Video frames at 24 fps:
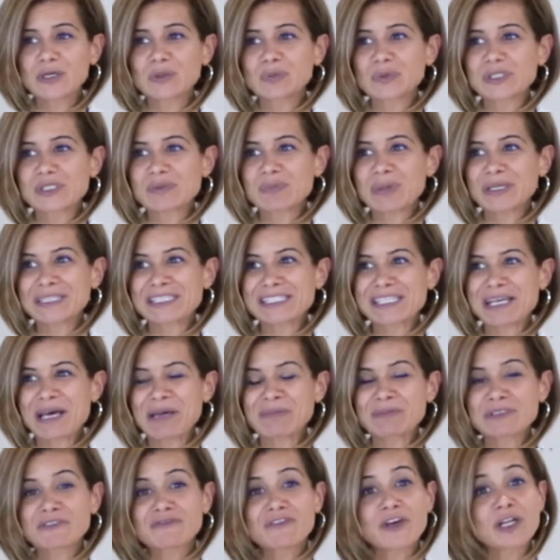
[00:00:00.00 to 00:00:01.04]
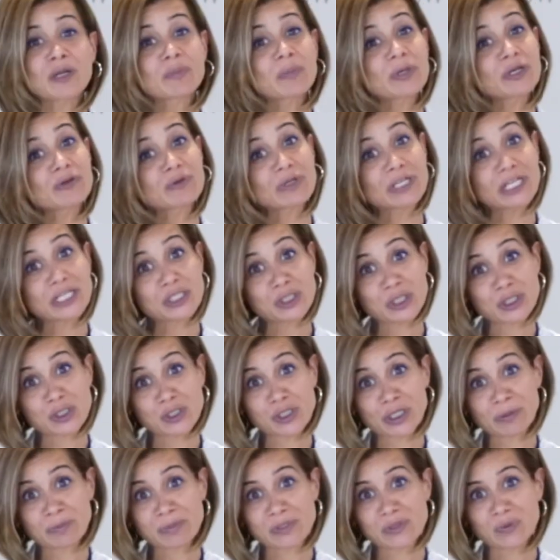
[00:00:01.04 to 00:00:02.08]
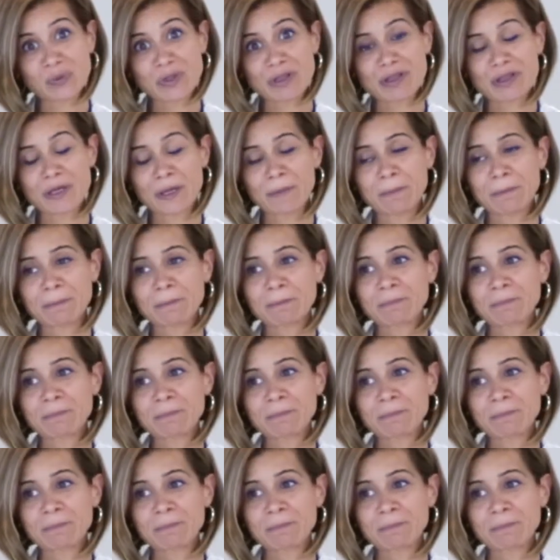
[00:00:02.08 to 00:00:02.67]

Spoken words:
We spend time developing relationships with them.